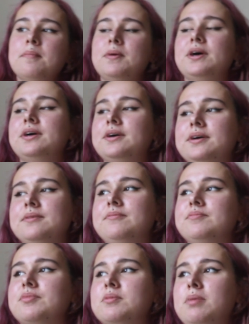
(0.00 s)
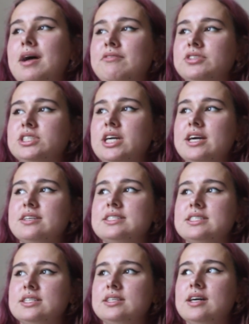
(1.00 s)
but the plan for today is
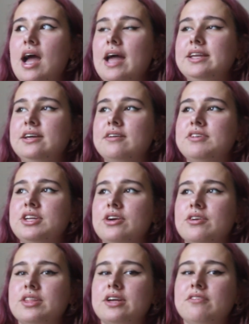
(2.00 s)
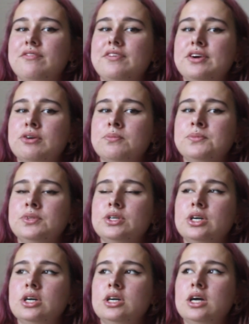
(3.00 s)
to edit a video that I filmed
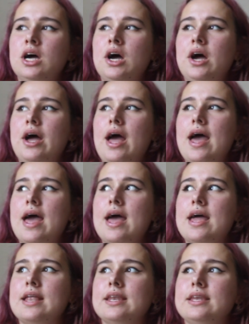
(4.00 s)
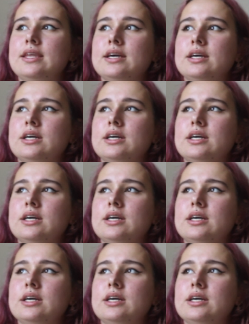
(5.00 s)
and